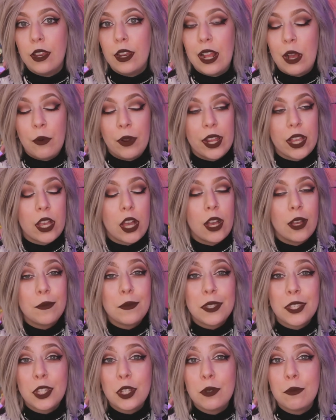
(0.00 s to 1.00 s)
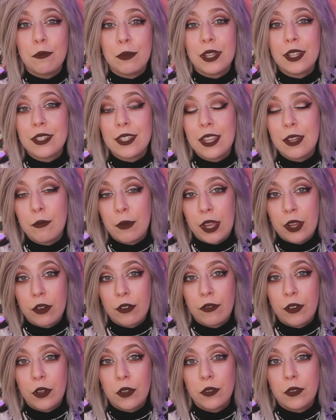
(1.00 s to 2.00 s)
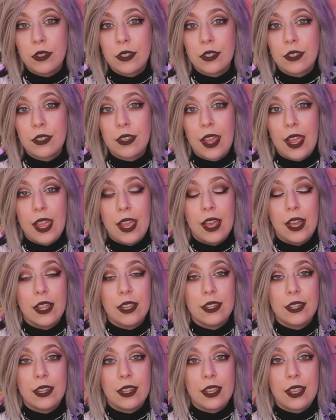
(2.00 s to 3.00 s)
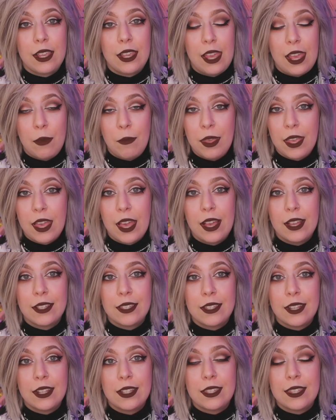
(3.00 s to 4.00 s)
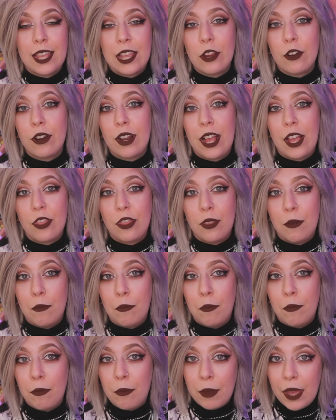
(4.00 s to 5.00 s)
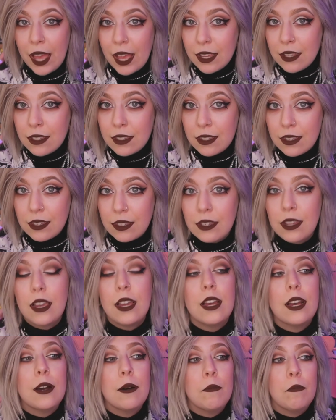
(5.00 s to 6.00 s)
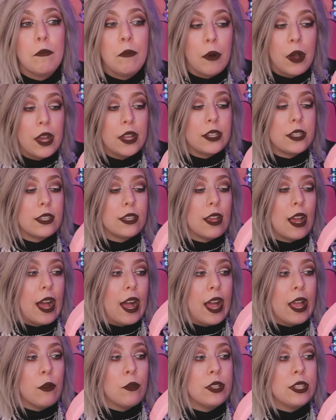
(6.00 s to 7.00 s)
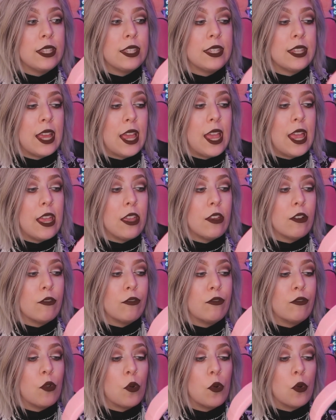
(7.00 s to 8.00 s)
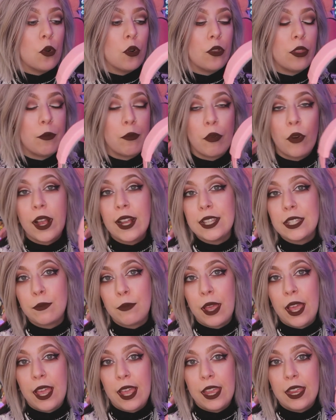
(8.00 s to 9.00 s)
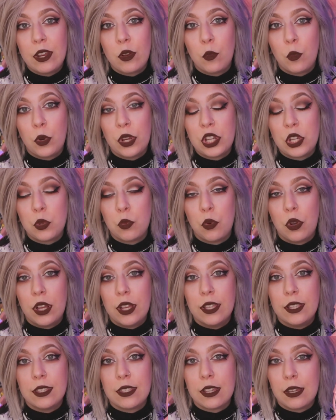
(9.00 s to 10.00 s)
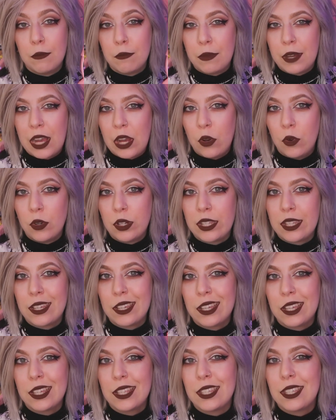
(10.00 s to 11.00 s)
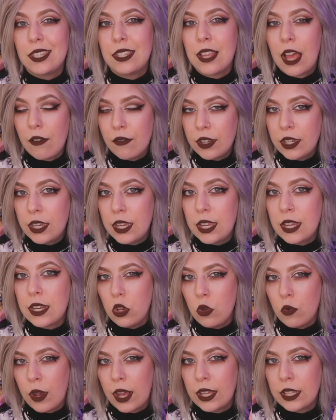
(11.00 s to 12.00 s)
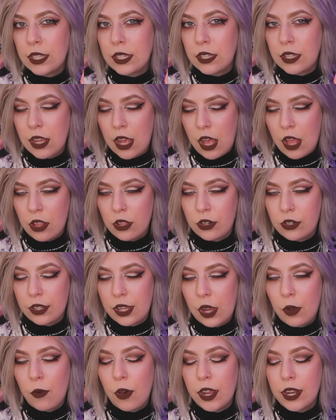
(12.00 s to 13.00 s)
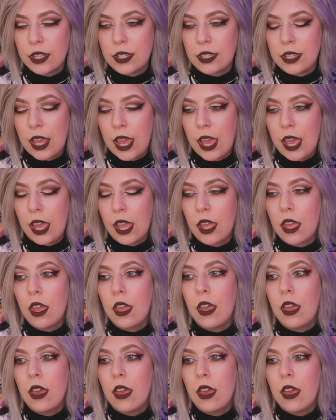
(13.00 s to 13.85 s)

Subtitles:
Now when it comes to built-in microphones and gaming headsets, they are not the best, but I would say for the price paid, which was about $70 US, I want to say,